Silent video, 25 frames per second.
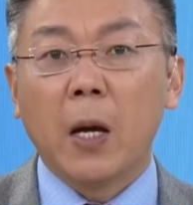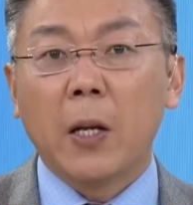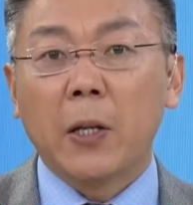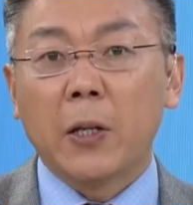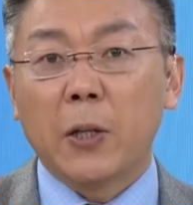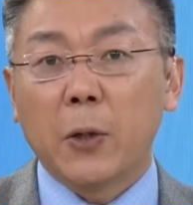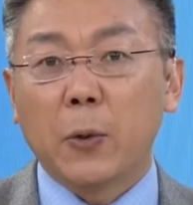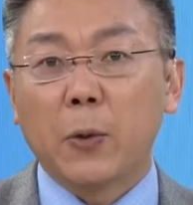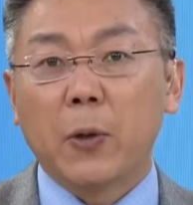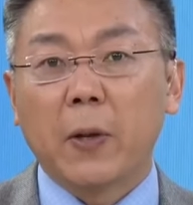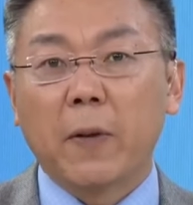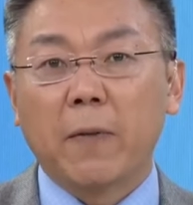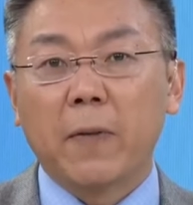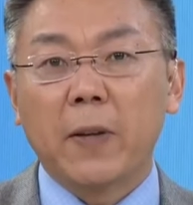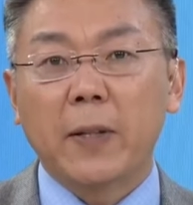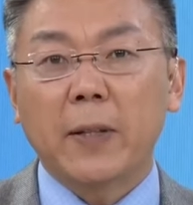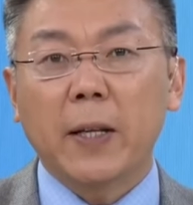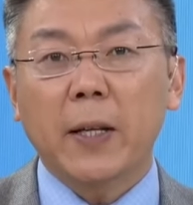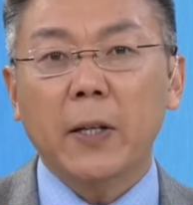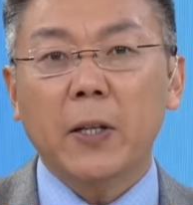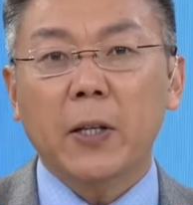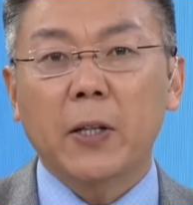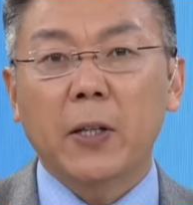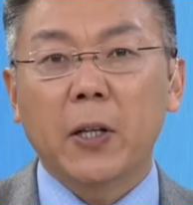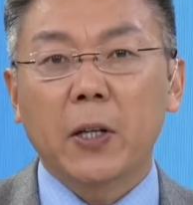During the
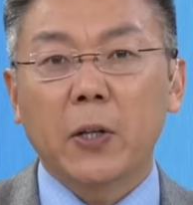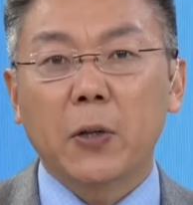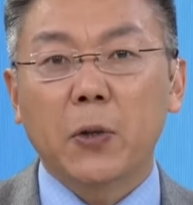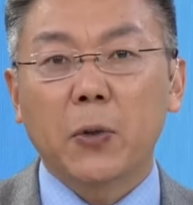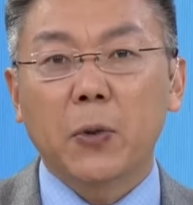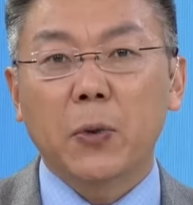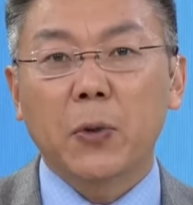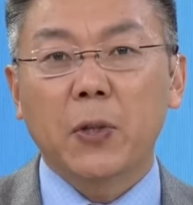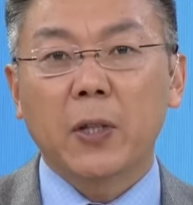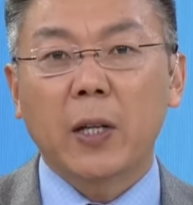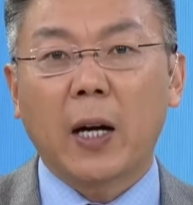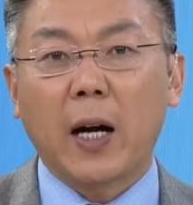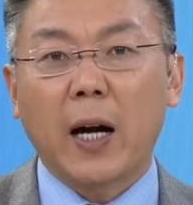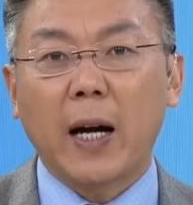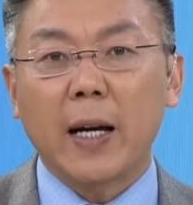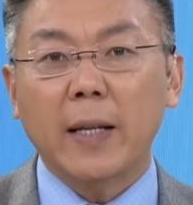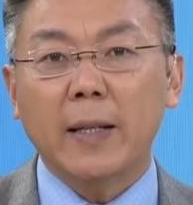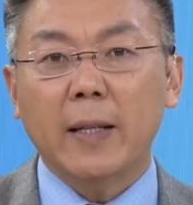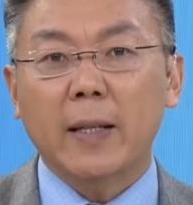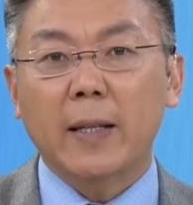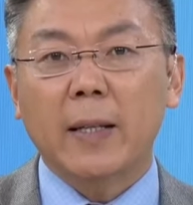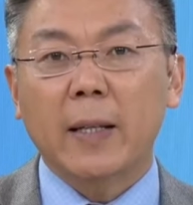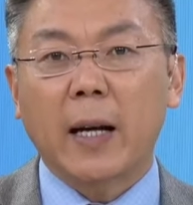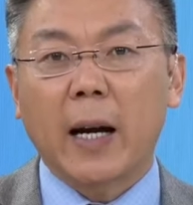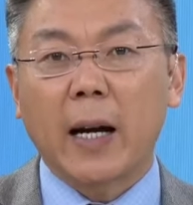visit, the two
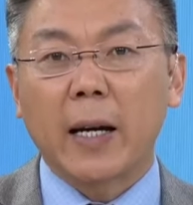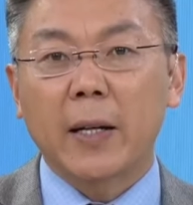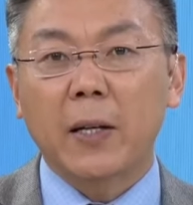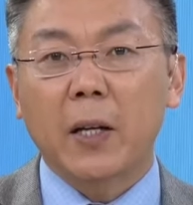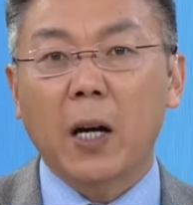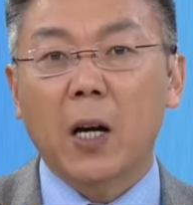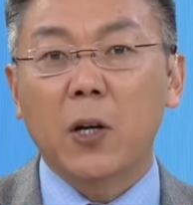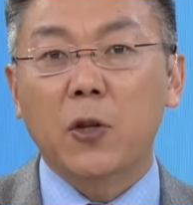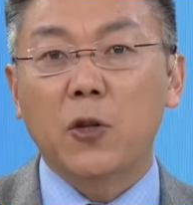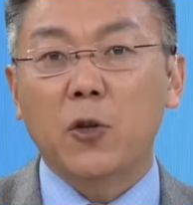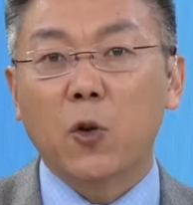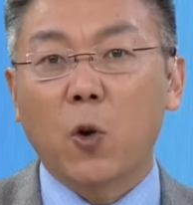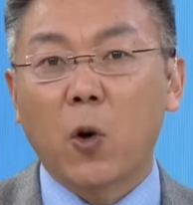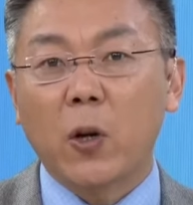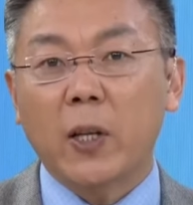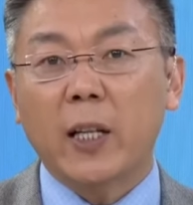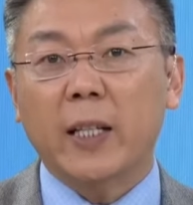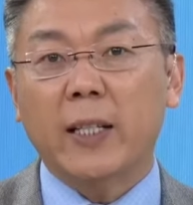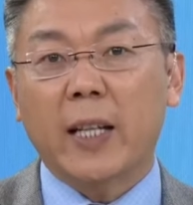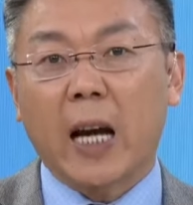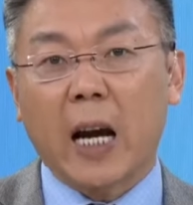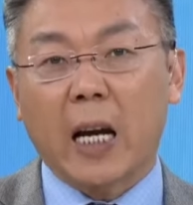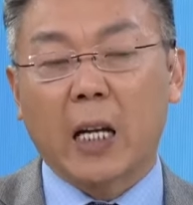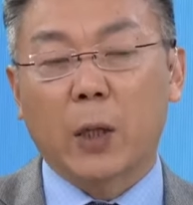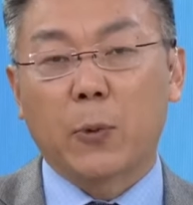sides signed a
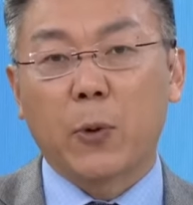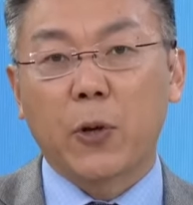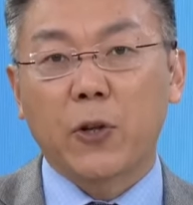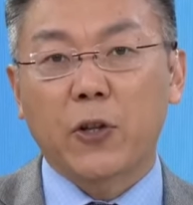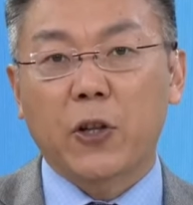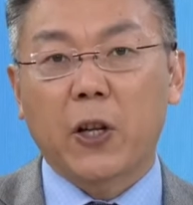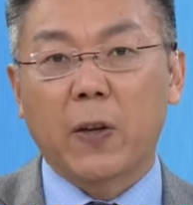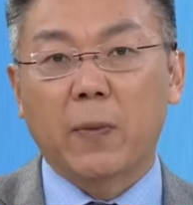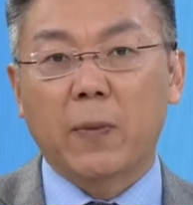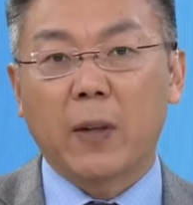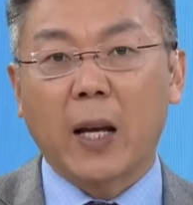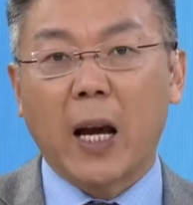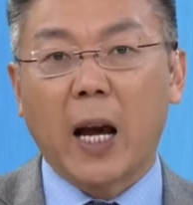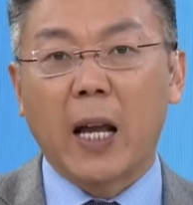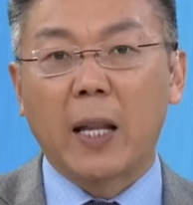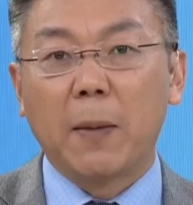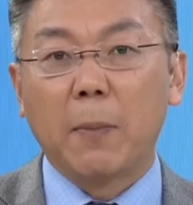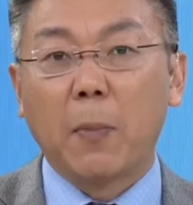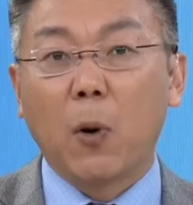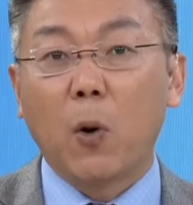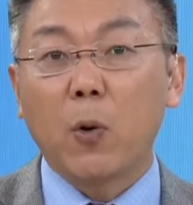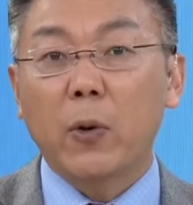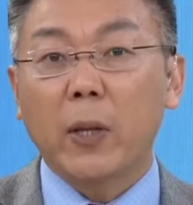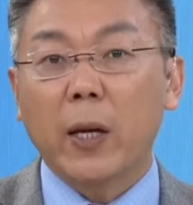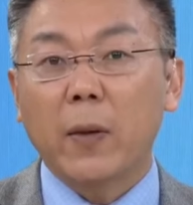joint declaration and
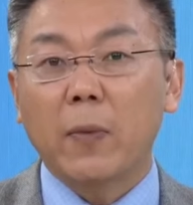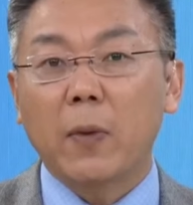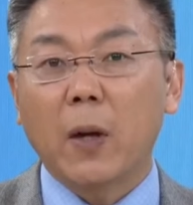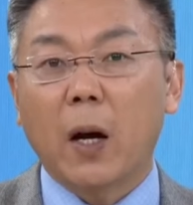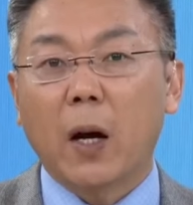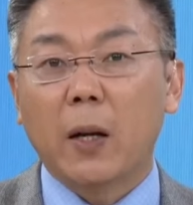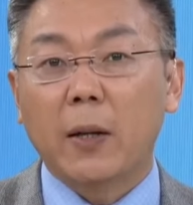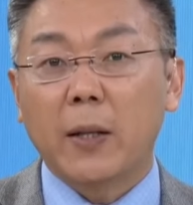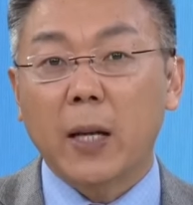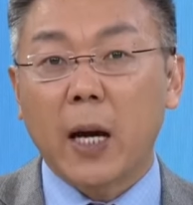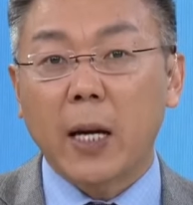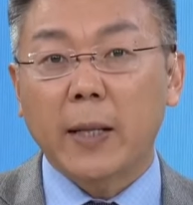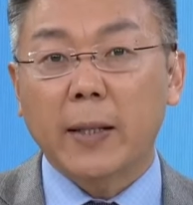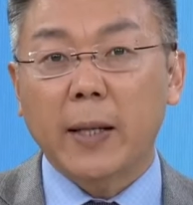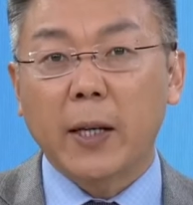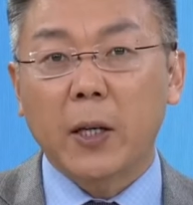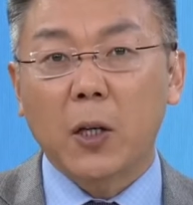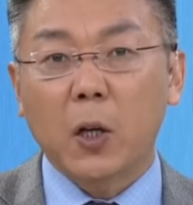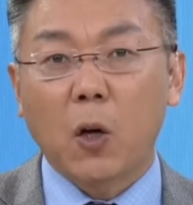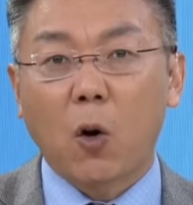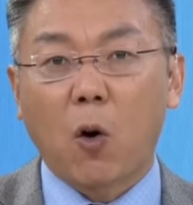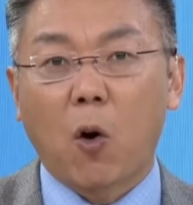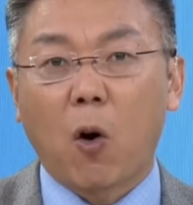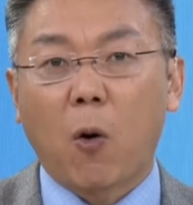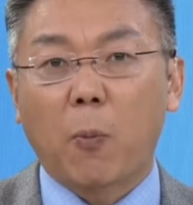more than a
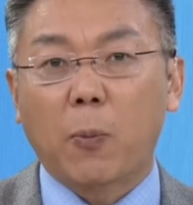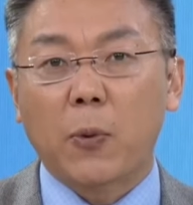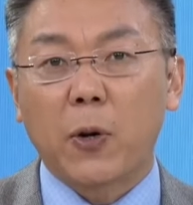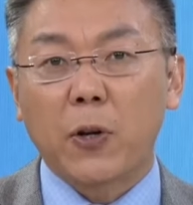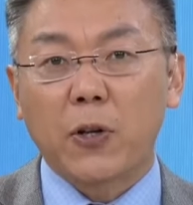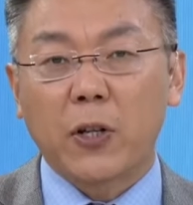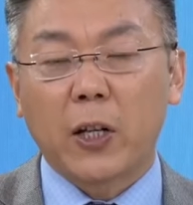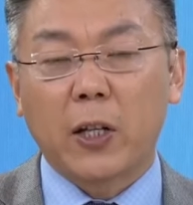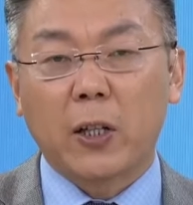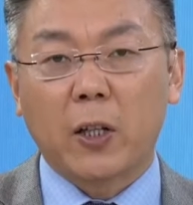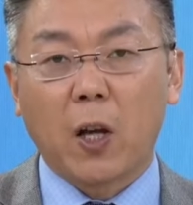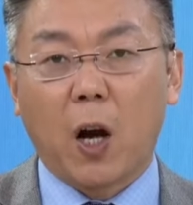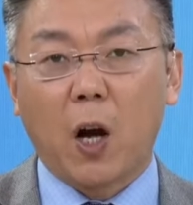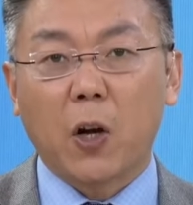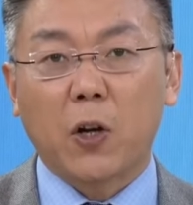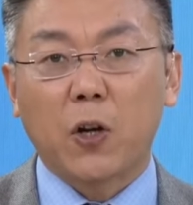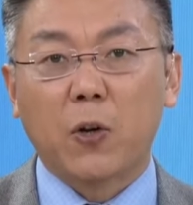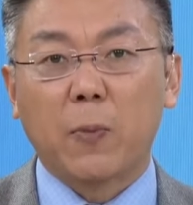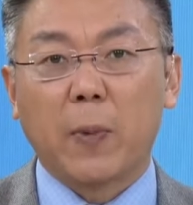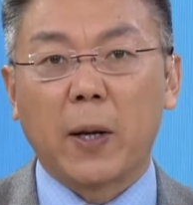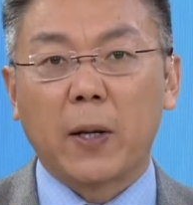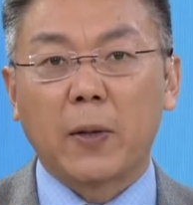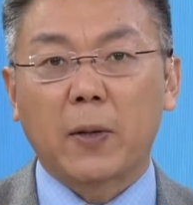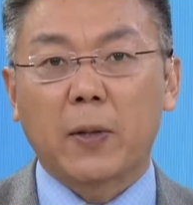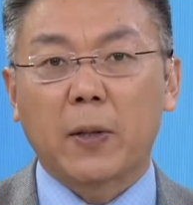dozen cooperation
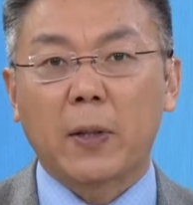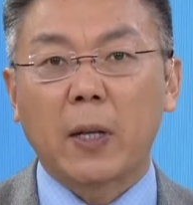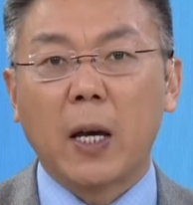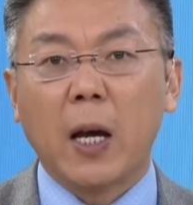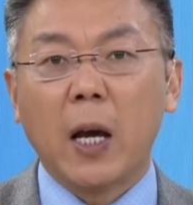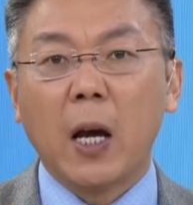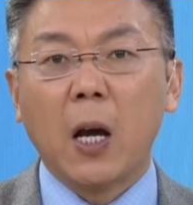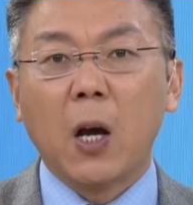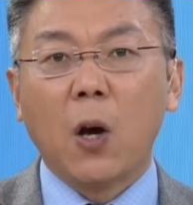documents.